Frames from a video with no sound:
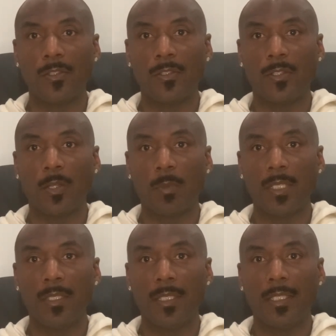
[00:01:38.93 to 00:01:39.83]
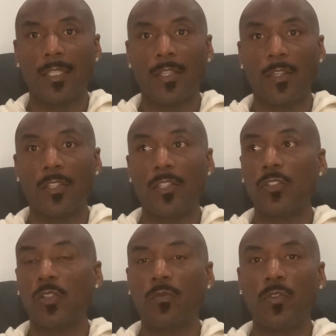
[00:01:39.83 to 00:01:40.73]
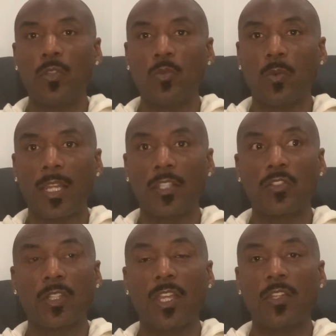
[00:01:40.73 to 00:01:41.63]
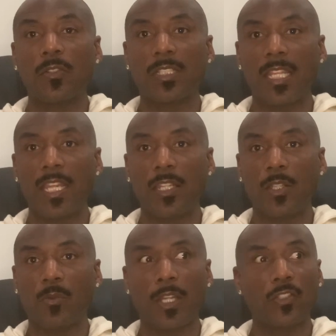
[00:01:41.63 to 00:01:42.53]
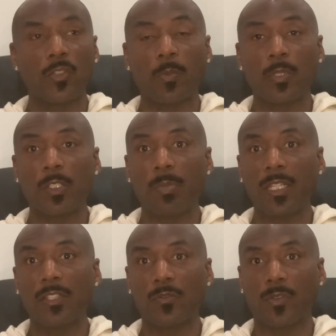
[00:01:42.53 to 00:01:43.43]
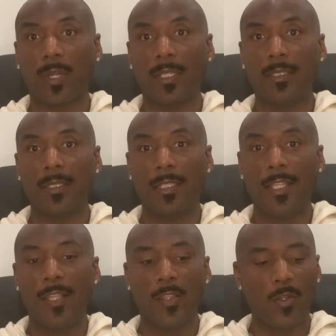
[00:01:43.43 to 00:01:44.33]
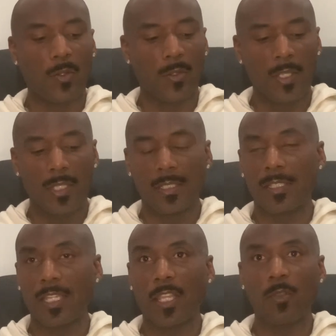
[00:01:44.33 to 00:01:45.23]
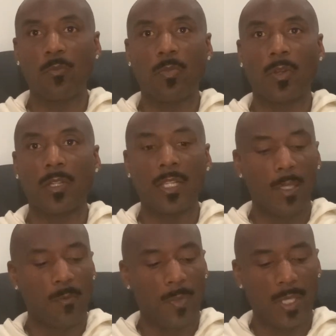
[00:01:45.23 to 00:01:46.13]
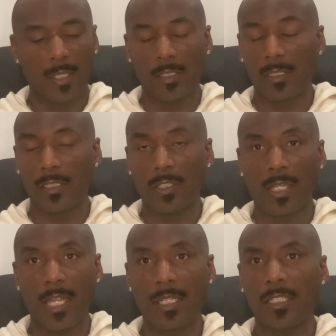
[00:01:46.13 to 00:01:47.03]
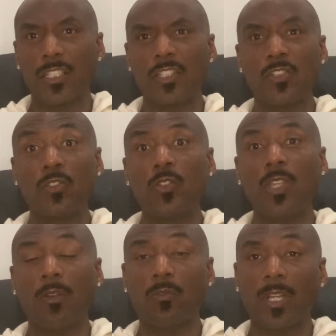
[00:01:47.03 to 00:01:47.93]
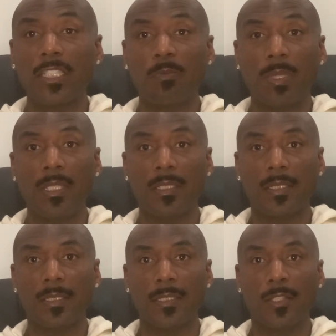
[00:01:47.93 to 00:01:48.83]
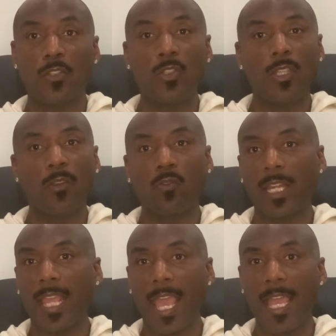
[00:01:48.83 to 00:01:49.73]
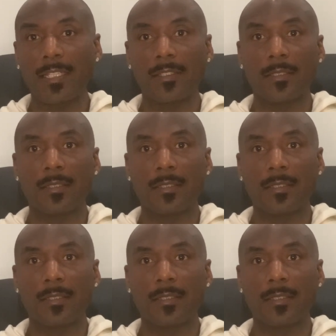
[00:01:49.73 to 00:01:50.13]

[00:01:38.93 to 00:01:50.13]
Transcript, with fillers: You know what I mean? Is your view right? Is your understanding right? Is your perspective right? You know. Second part, man, your conduct is. Do you have right speech? Do you have right actions?